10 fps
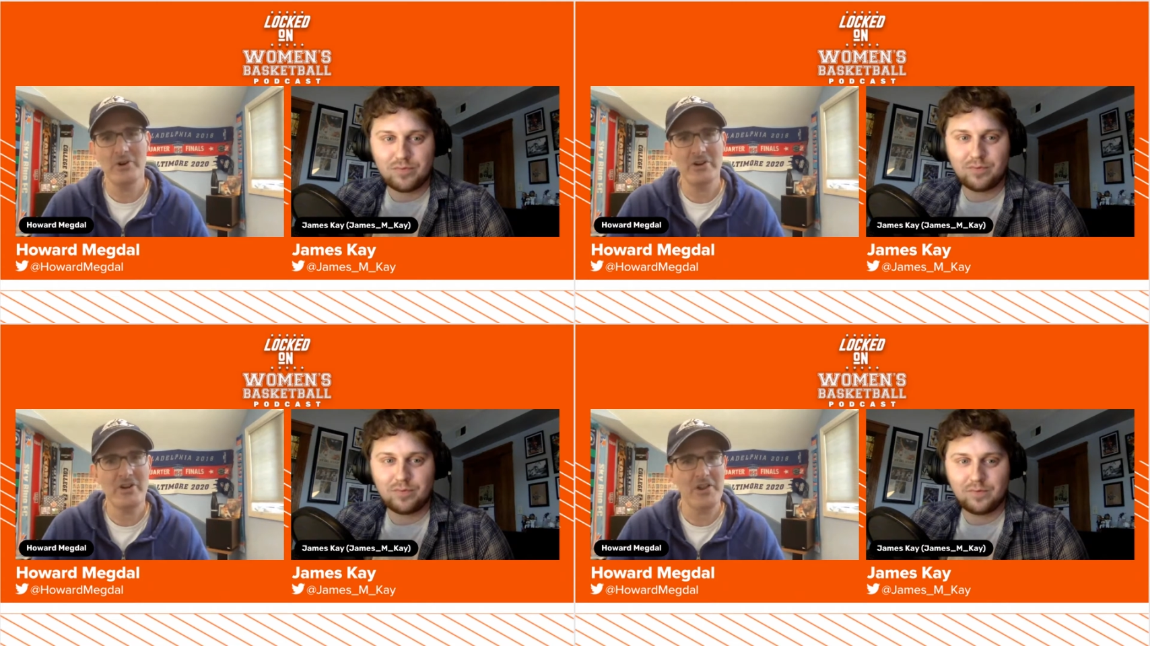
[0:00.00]

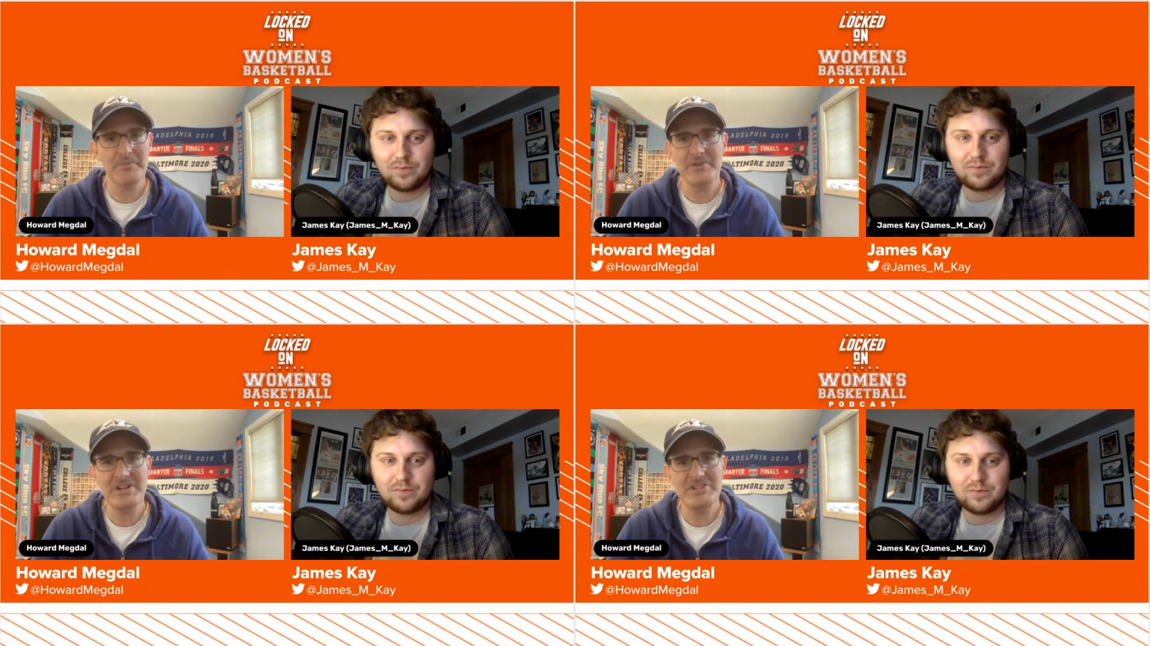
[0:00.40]
Speaker 1: work.
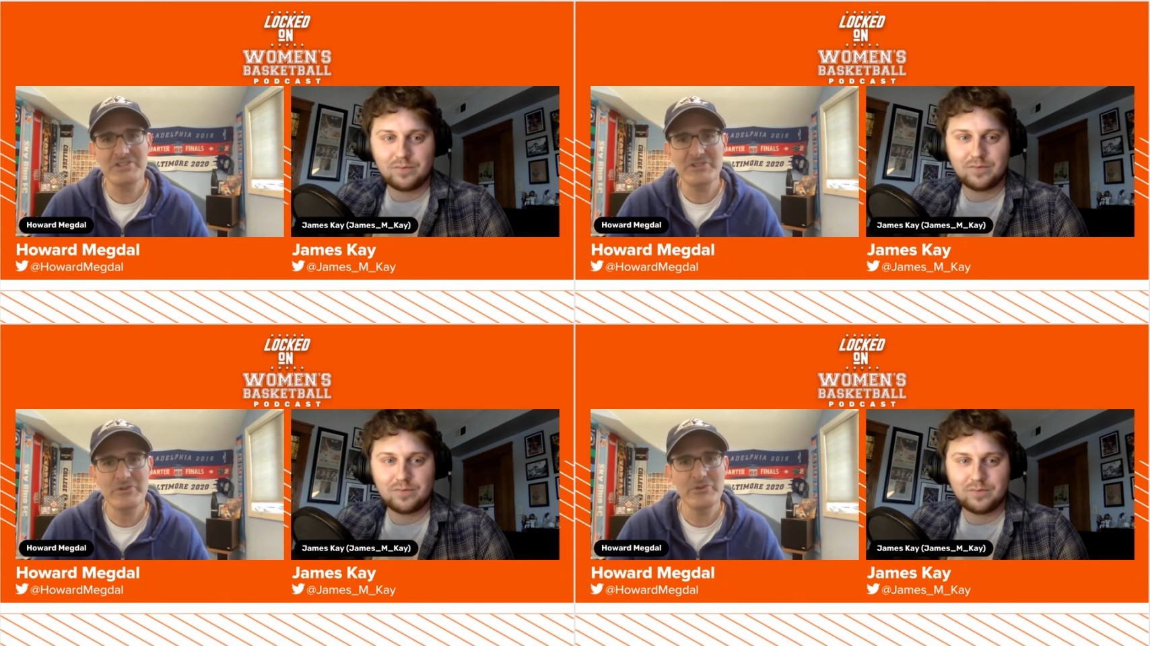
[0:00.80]
Other
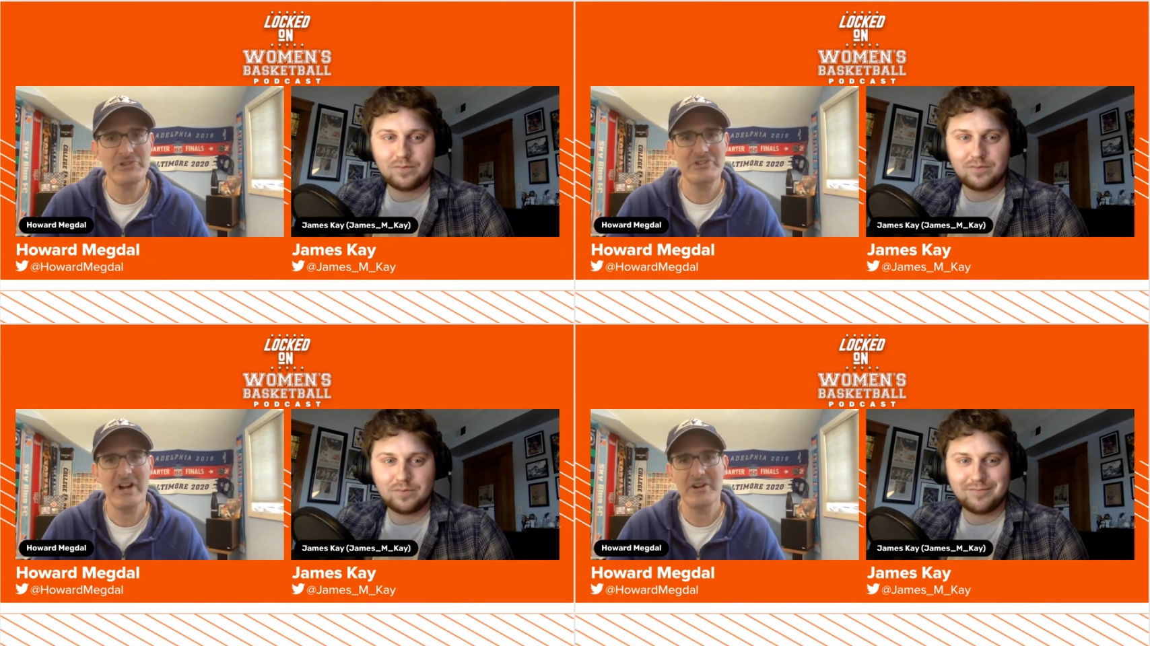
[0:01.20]
places too,
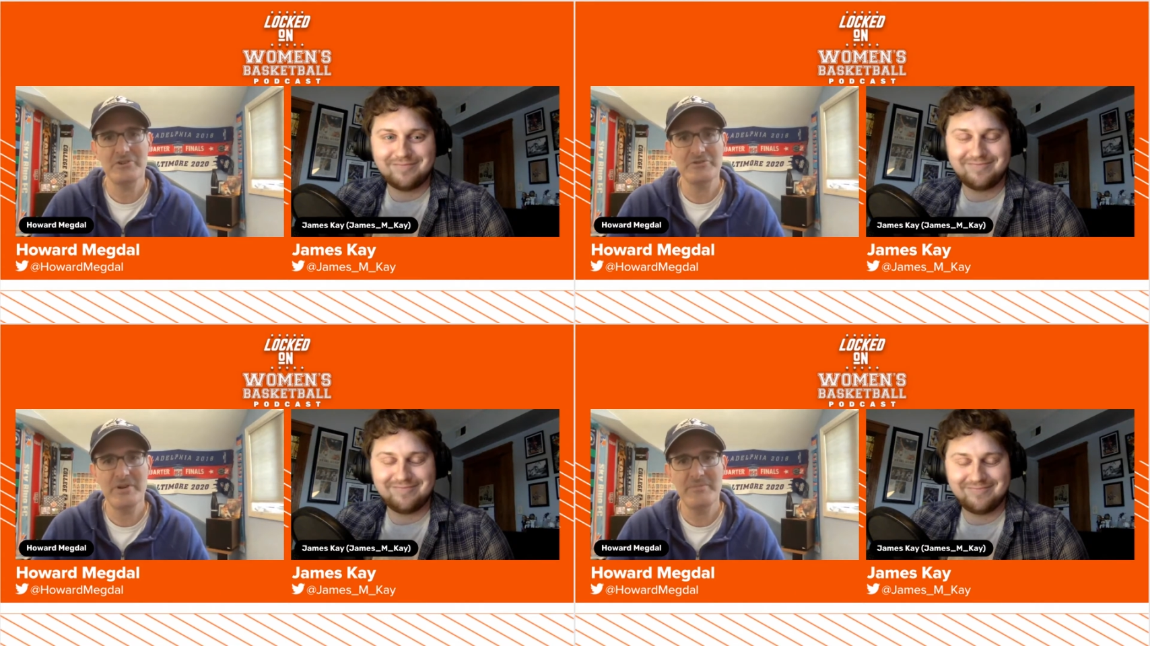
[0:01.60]
the
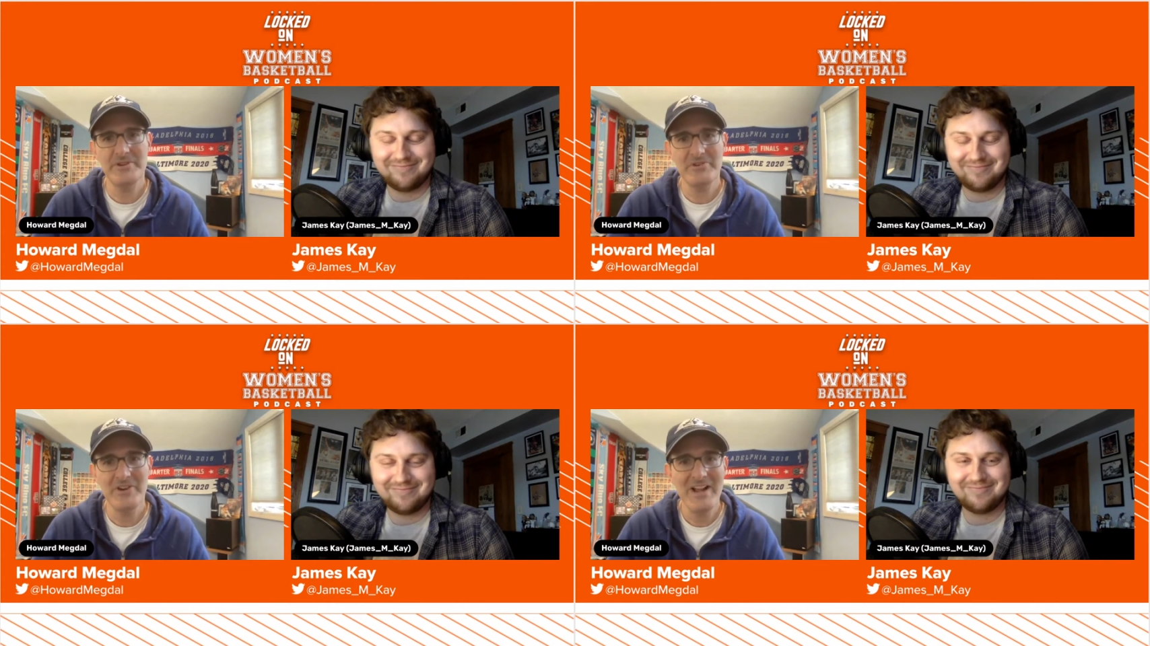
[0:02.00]
Chicago
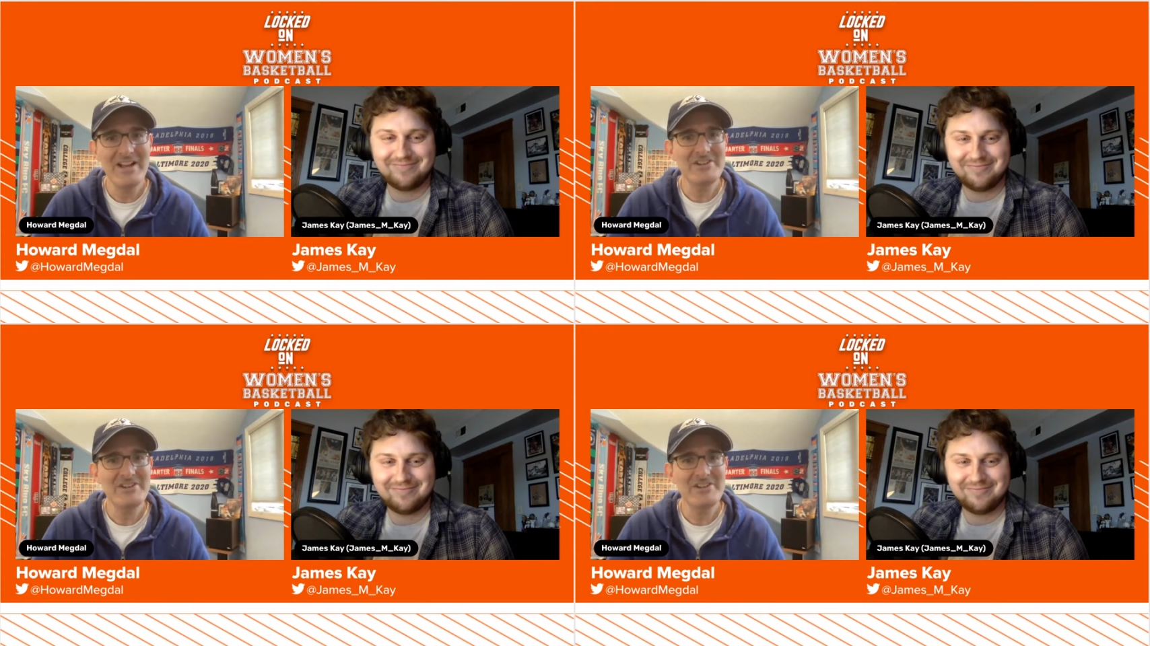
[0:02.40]
Tribune.